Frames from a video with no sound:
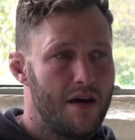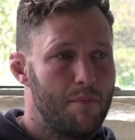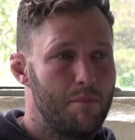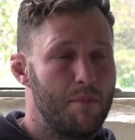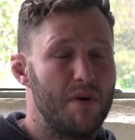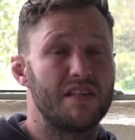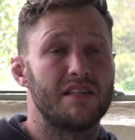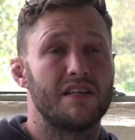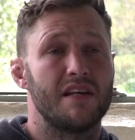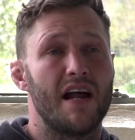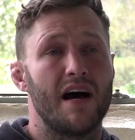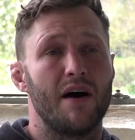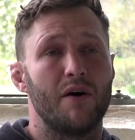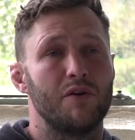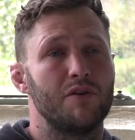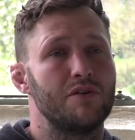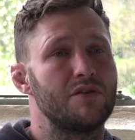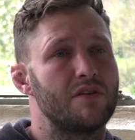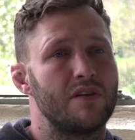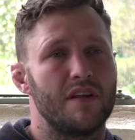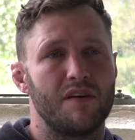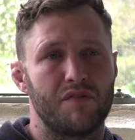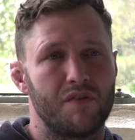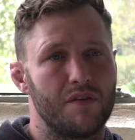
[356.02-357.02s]
missing out on
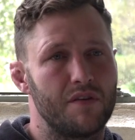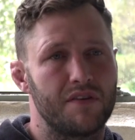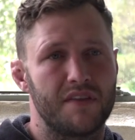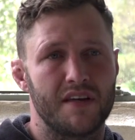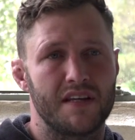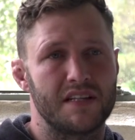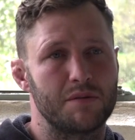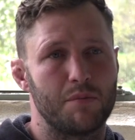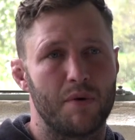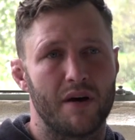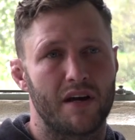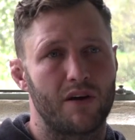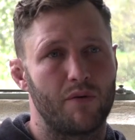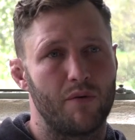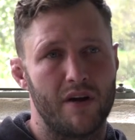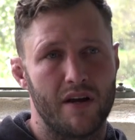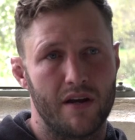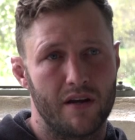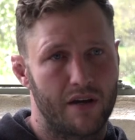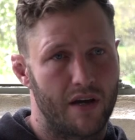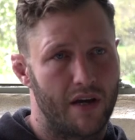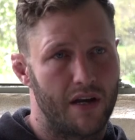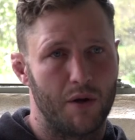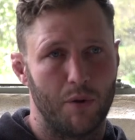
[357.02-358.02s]
different things in my
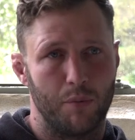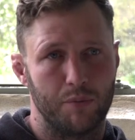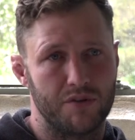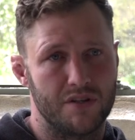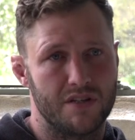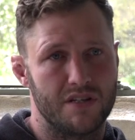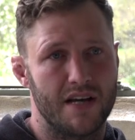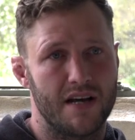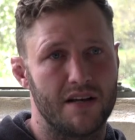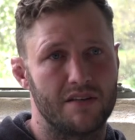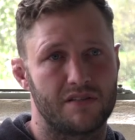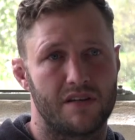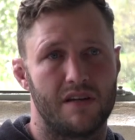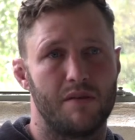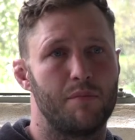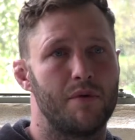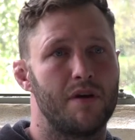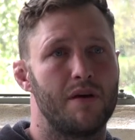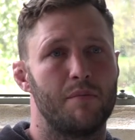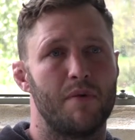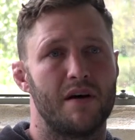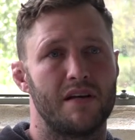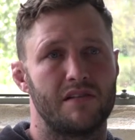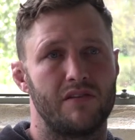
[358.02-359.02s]
career, kind of ups and downs, give me
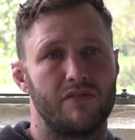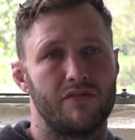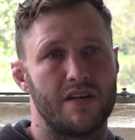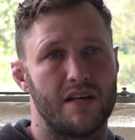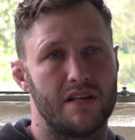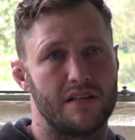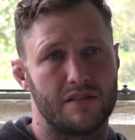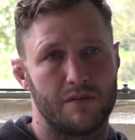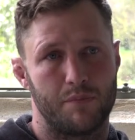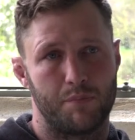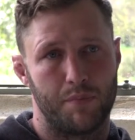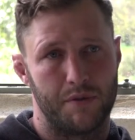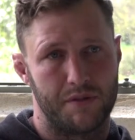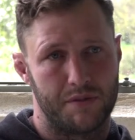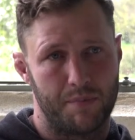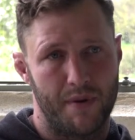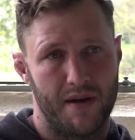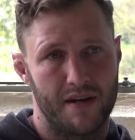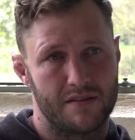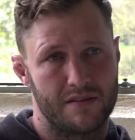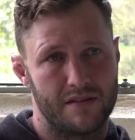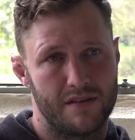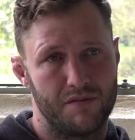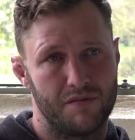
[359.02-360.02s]
a massive sense of
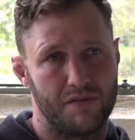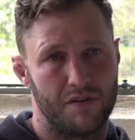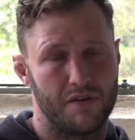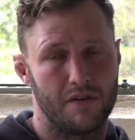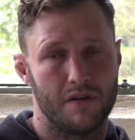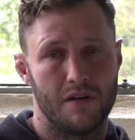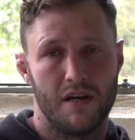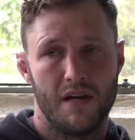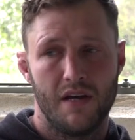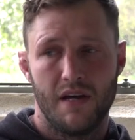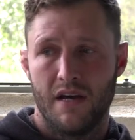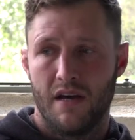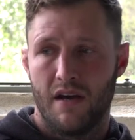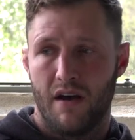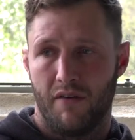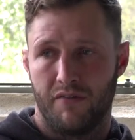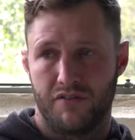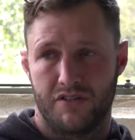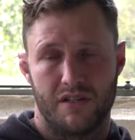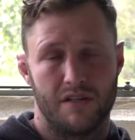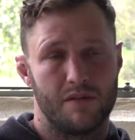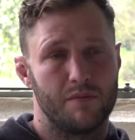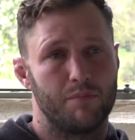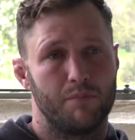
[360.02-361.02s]
perspective. And
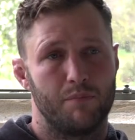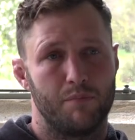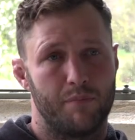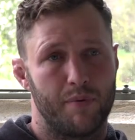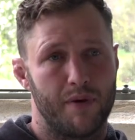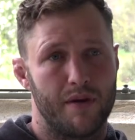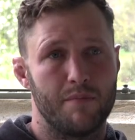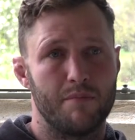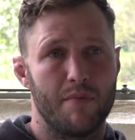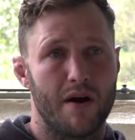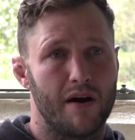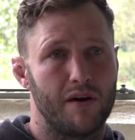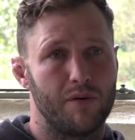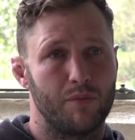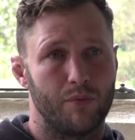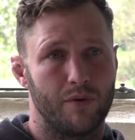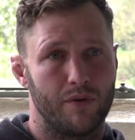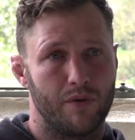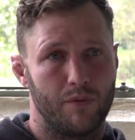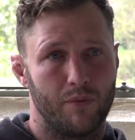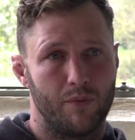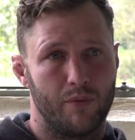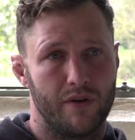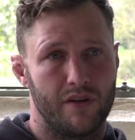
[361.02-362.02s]
obviously being
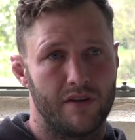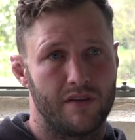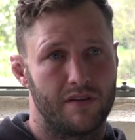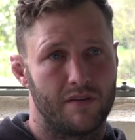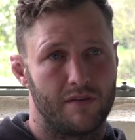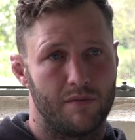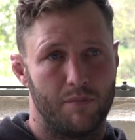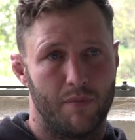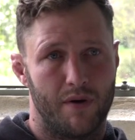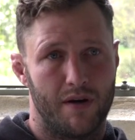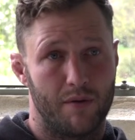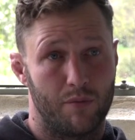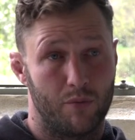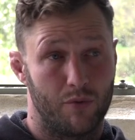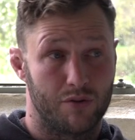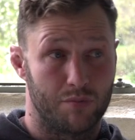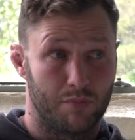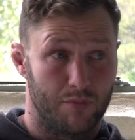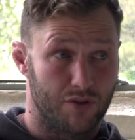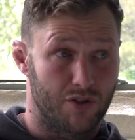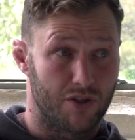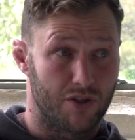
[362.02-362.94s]
married wasn't